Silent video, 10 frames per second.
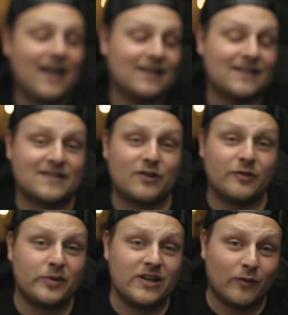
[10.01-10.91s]
And this
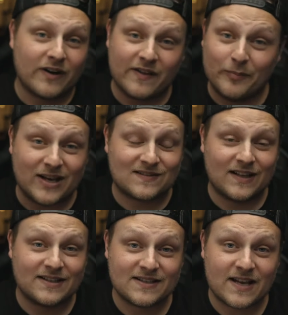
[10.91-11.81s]
could be one of the best
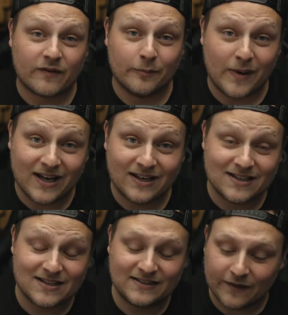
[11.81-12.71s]
lenses ever made,
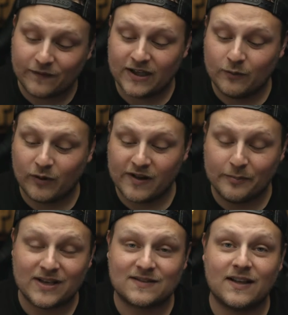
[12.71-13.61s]
and it's definitely one of the
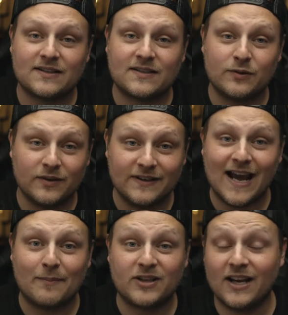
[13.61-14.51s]
best lenses to
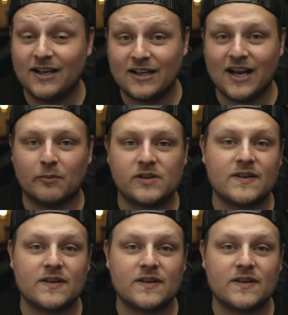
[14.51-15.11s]
adapt to any camera